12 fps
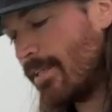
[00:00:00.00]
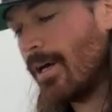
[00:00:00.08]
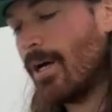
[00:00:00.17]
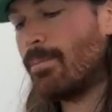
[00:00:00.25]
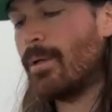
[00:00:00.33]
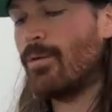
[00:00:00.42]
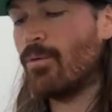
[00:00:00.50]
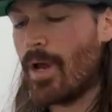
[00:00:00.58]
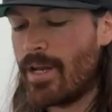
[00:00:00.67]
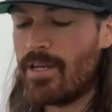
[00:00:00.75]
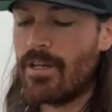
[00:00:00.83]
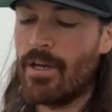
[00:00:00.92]
up and
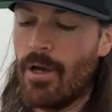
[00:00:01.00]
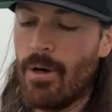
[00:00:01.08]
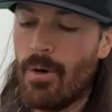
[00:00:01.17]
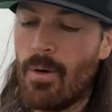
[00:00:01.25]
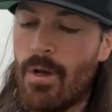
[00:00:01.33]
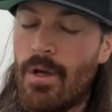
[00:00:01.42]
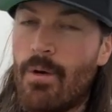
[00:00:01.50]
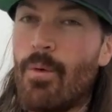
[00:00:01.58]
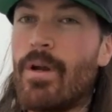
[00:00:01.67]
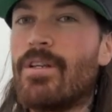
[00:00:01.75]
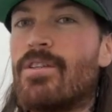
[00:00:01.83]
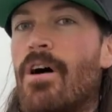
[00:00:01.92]
ready to go,
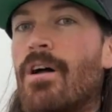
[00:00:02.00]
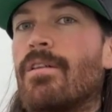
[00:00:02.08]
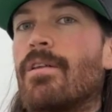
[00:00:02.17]
we're going to talk a